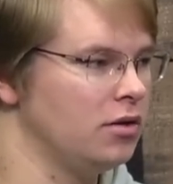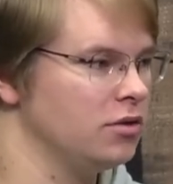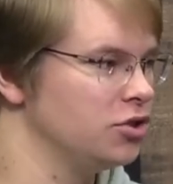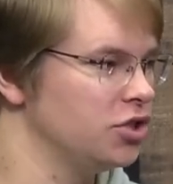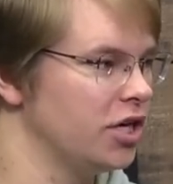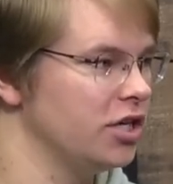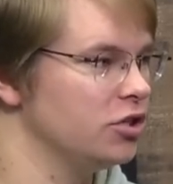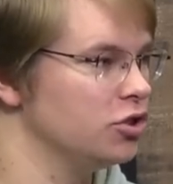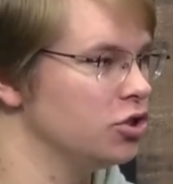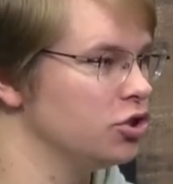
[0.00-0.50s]

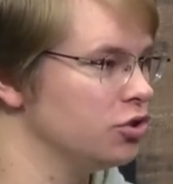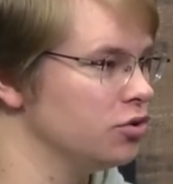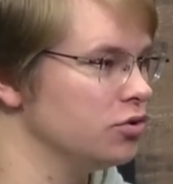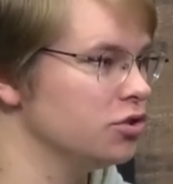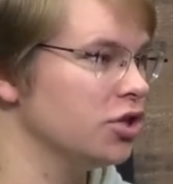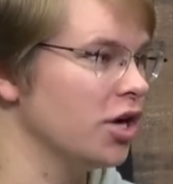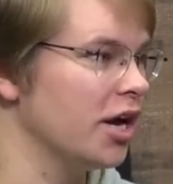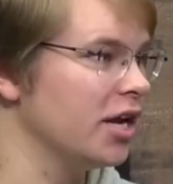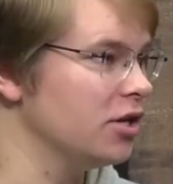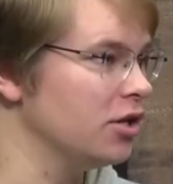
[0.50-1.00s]

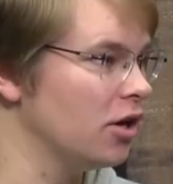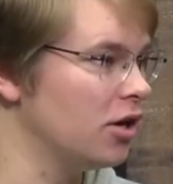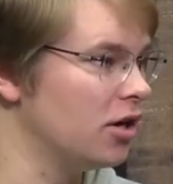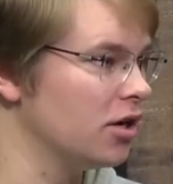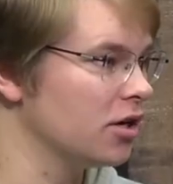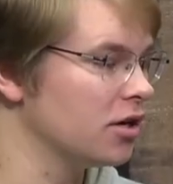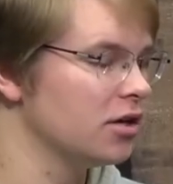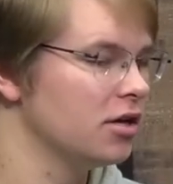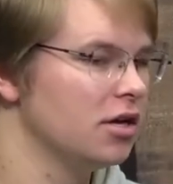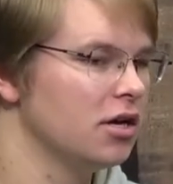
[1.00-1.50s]
Jaden
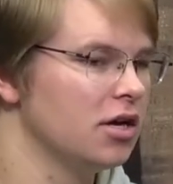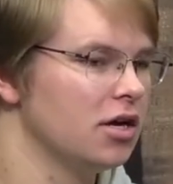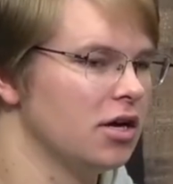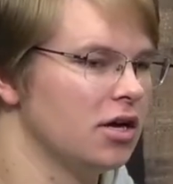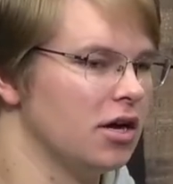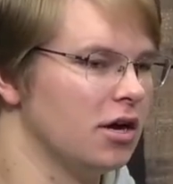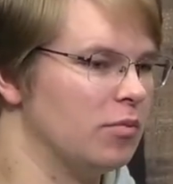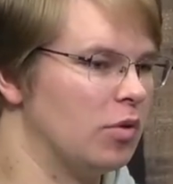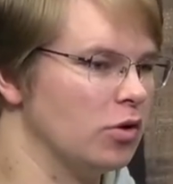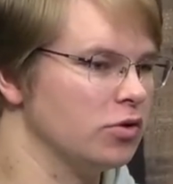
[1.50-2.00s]
Young,
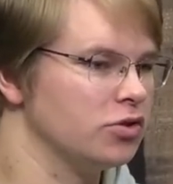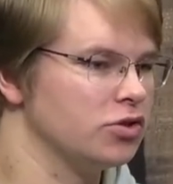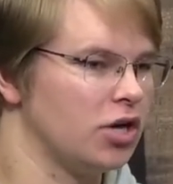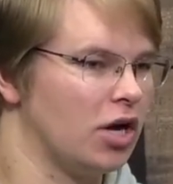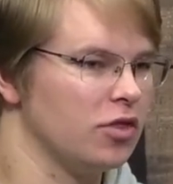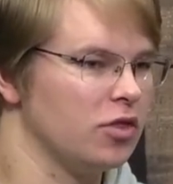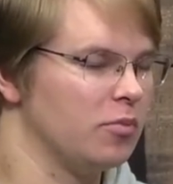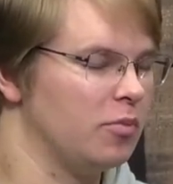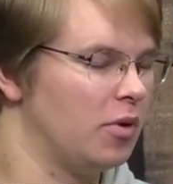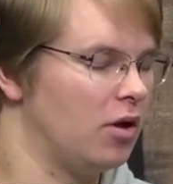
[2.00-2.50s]
both
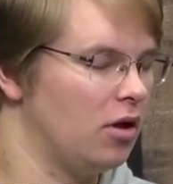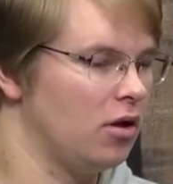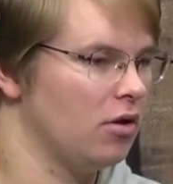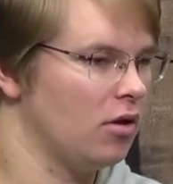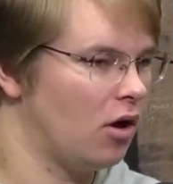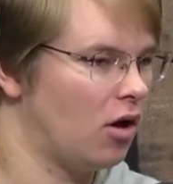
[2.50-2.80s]
shot the ball